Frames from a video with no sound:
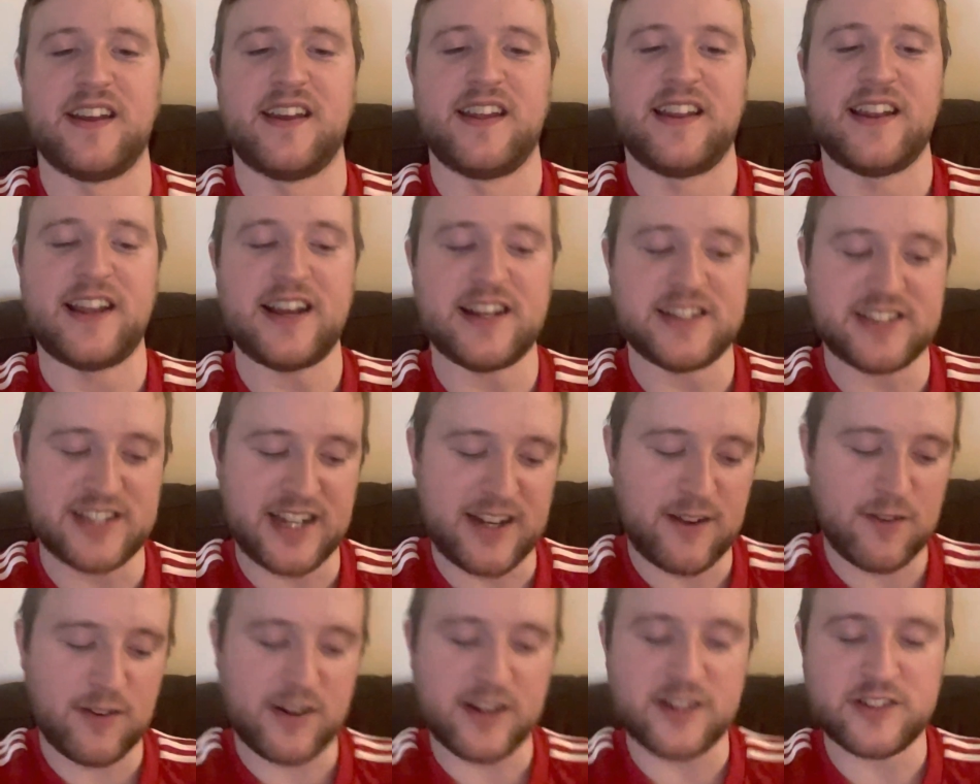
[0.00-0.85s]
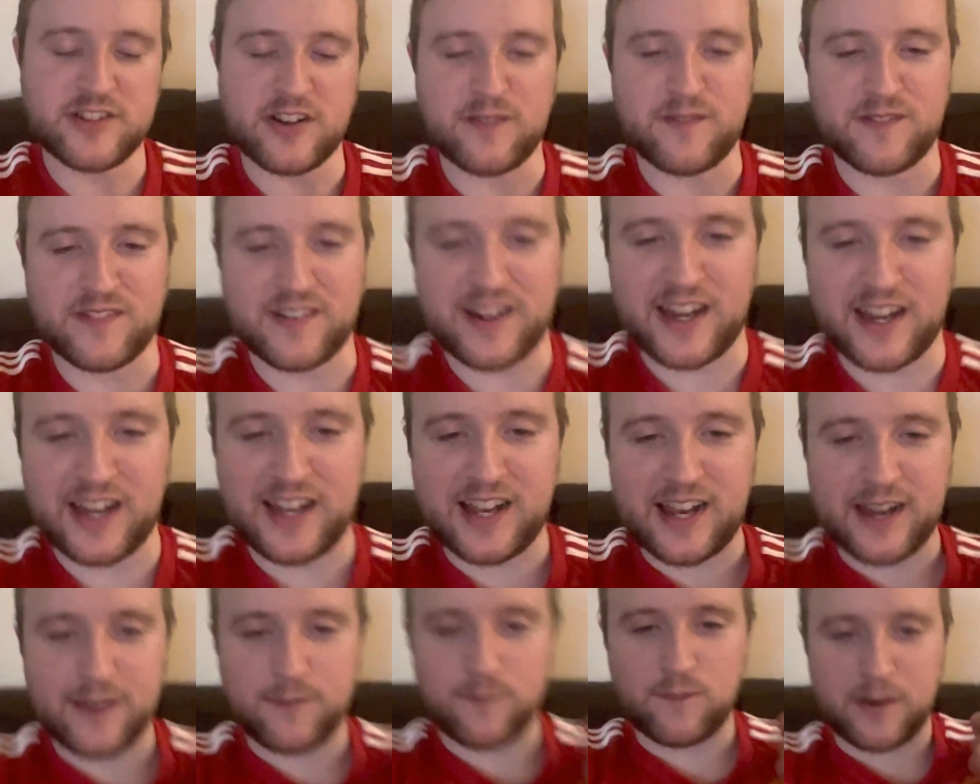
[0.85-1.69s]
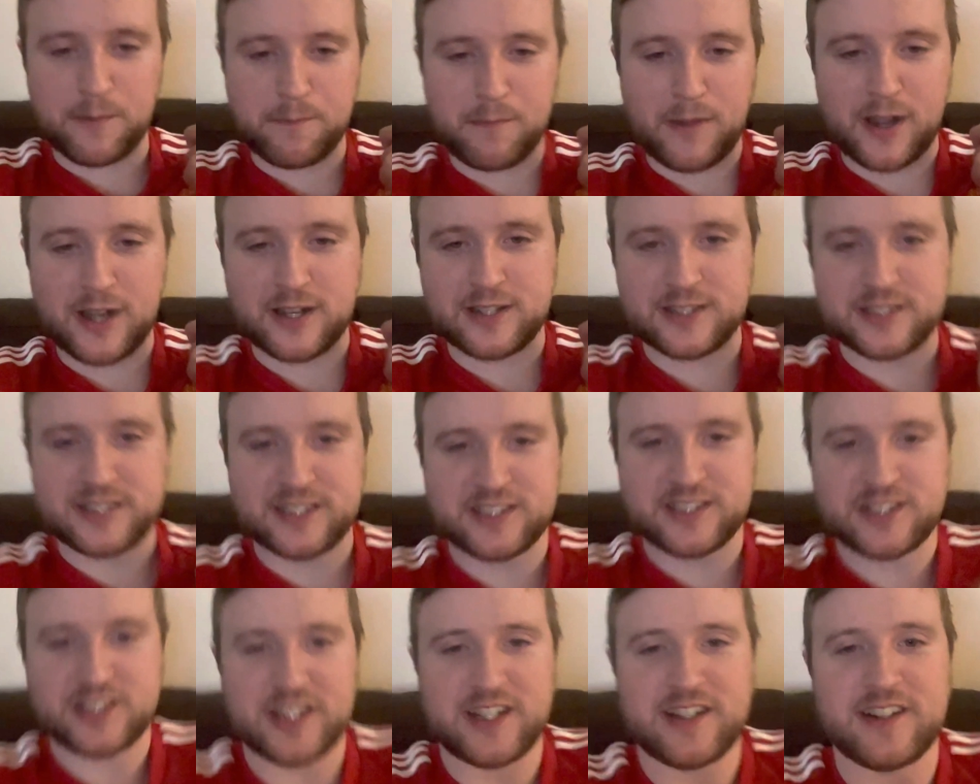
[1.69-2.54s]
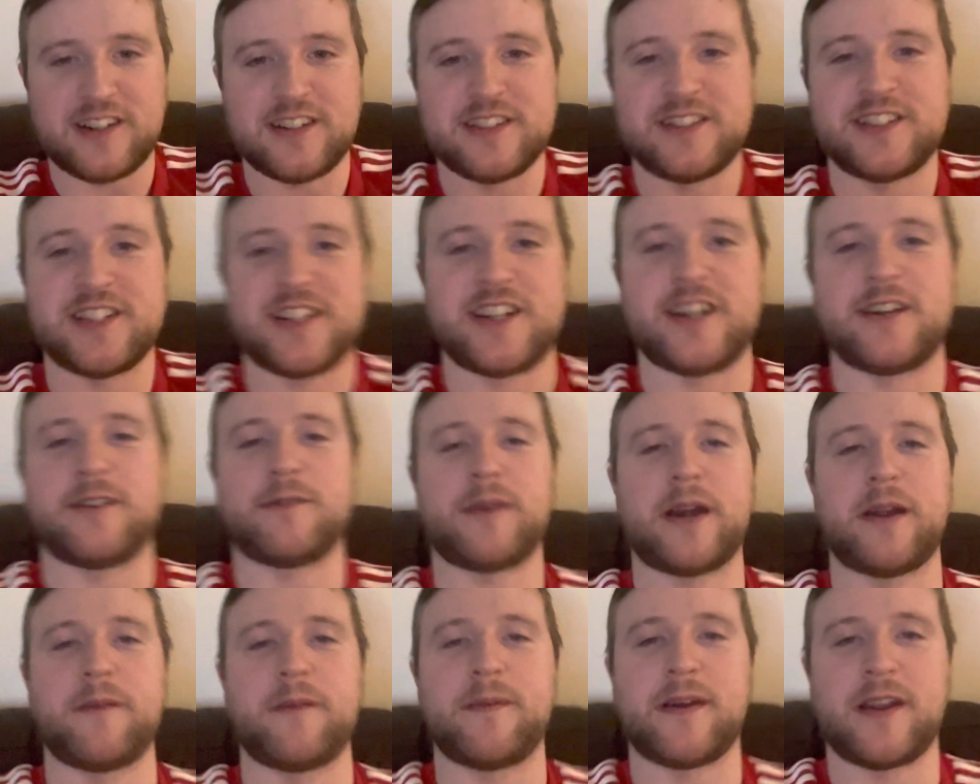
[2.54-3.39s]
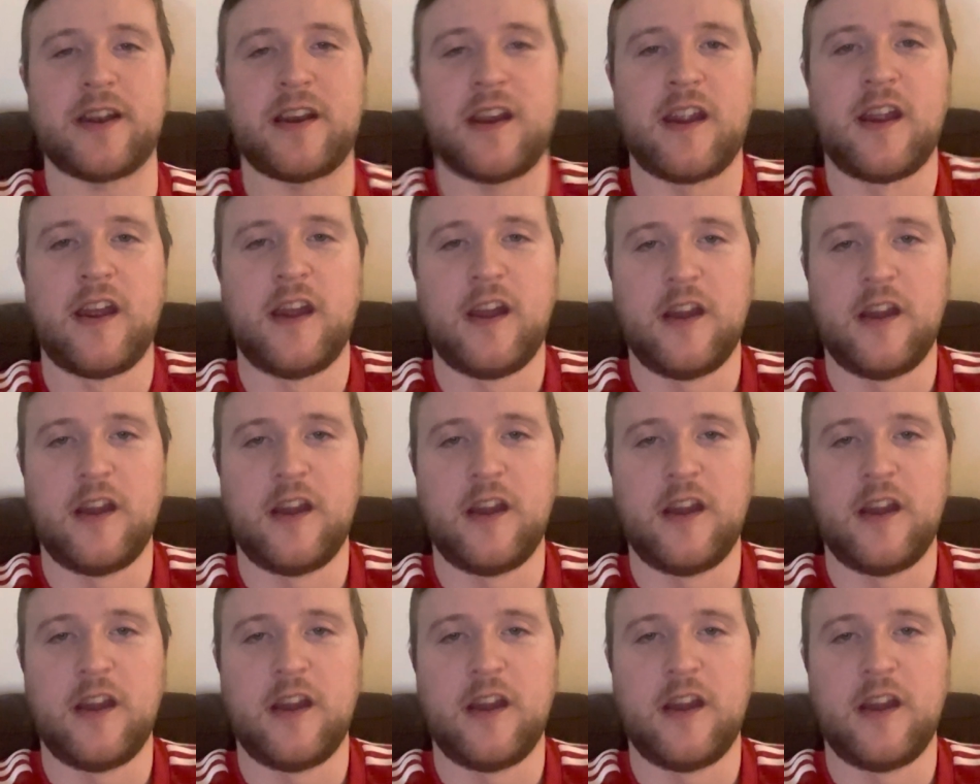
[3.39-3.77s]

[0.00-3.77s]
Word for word: That's how good I'm feeling with Manchester United in the moment.